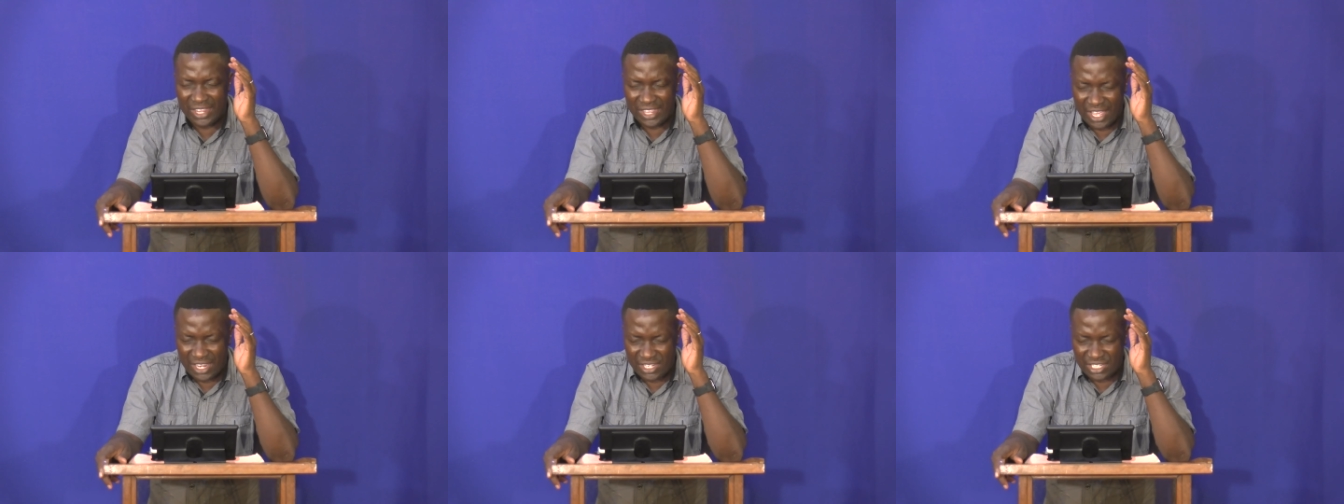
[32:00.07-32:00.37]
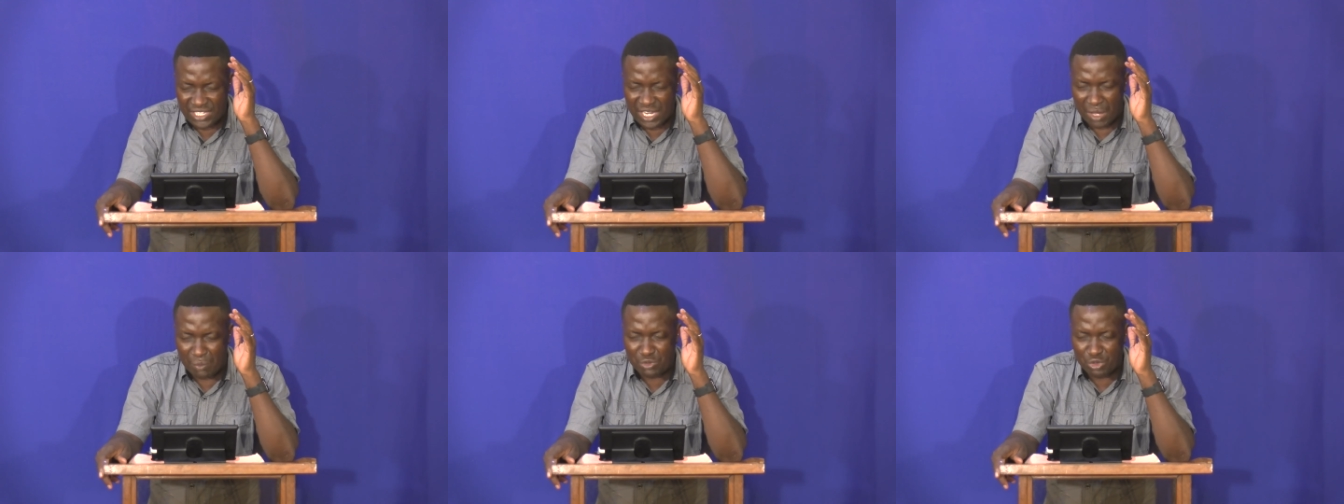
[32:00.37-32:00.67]
their
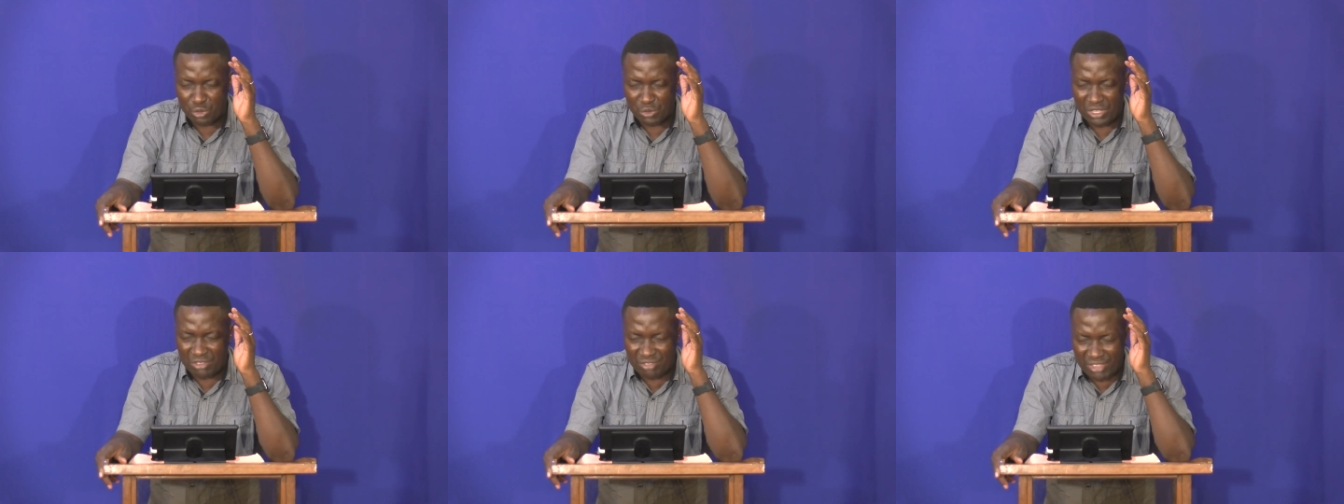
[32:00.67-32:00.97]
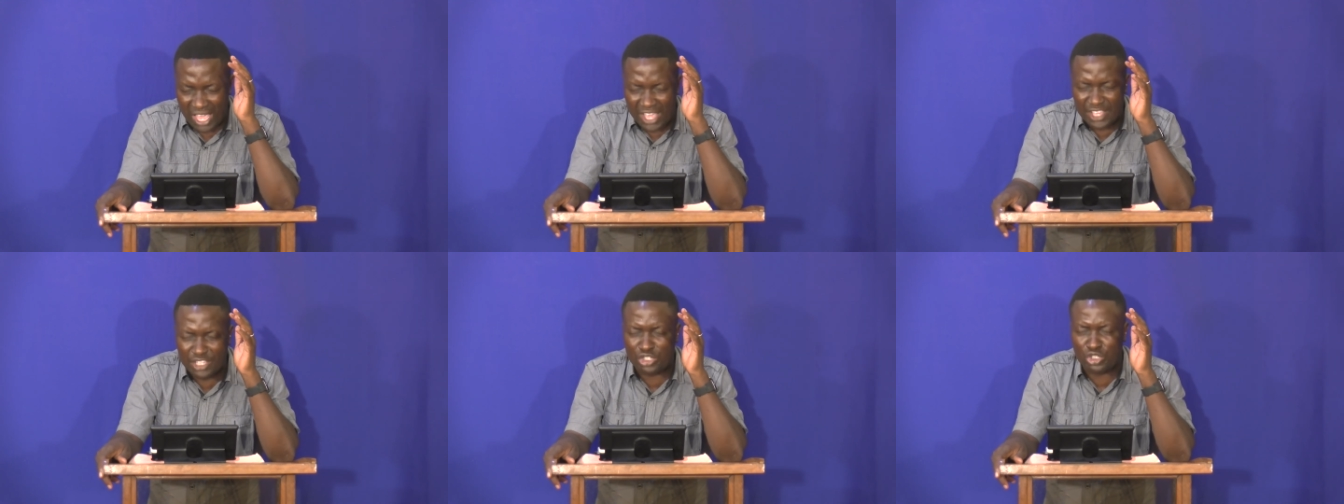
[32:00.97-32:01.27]
steps. We
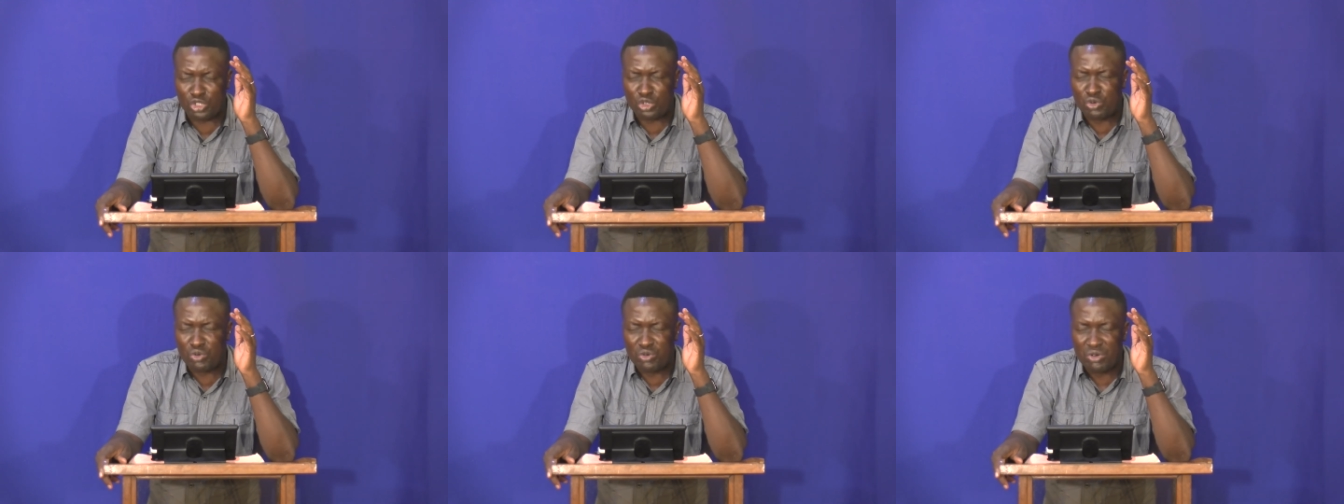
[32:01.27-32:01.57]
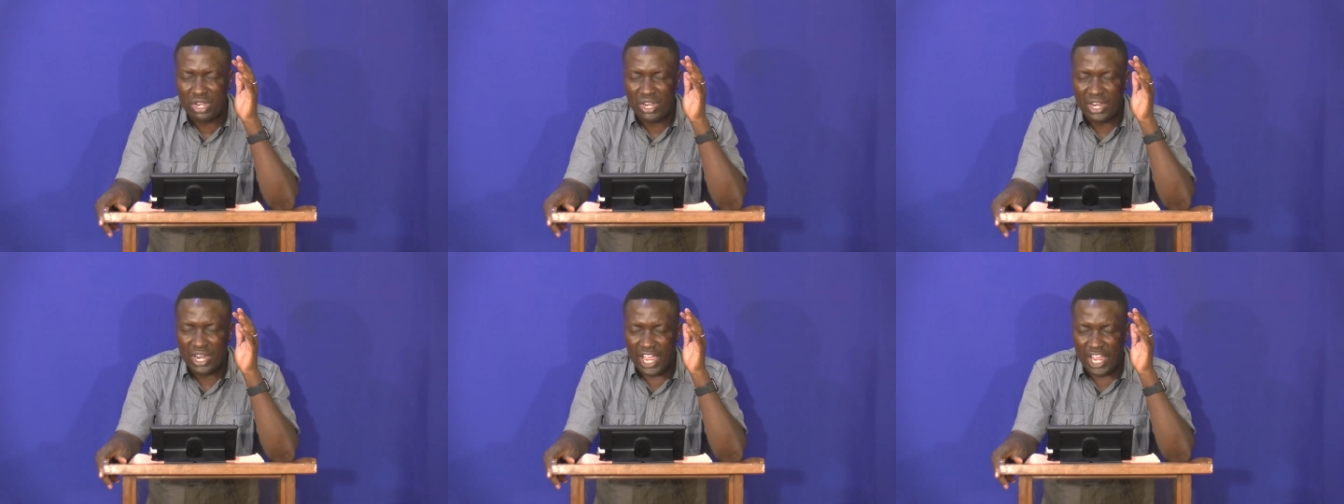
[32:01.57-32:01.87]
thank
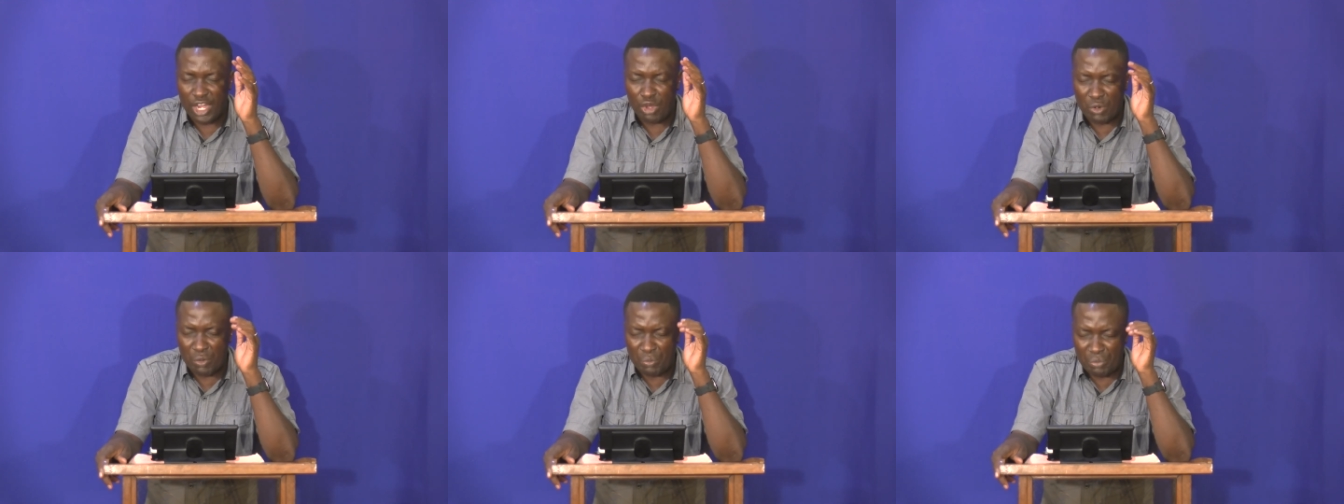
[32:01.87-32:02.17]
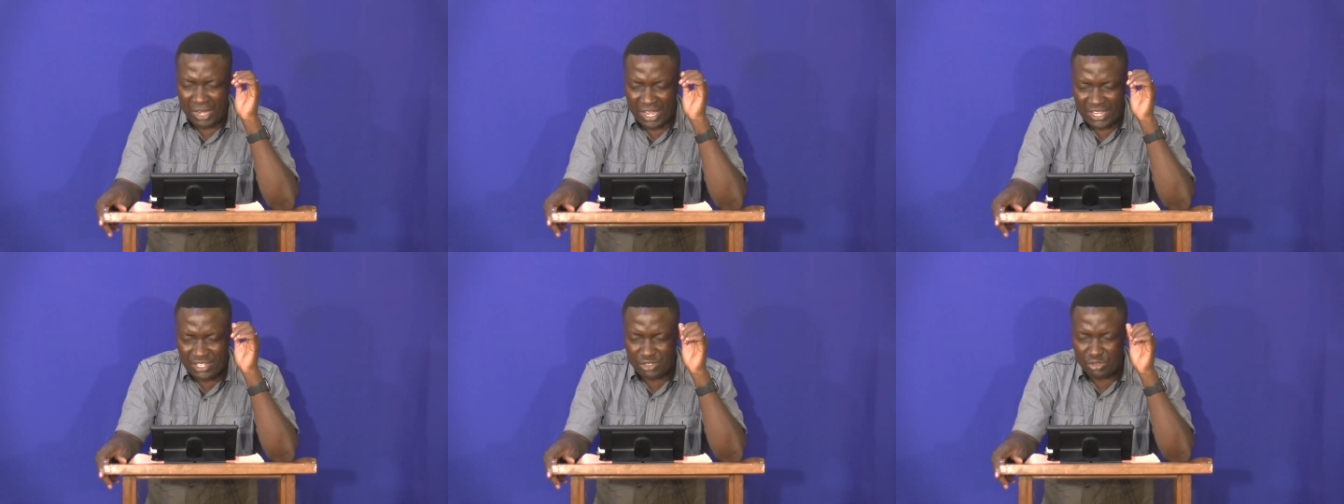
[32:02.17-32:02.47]
you and we
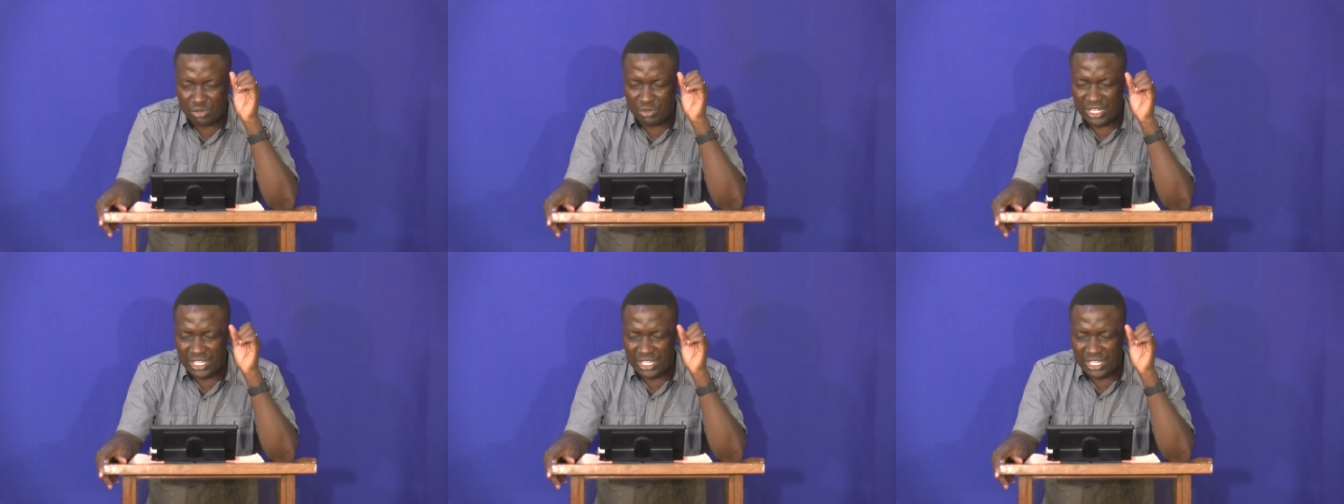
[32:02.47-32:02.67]
bless you.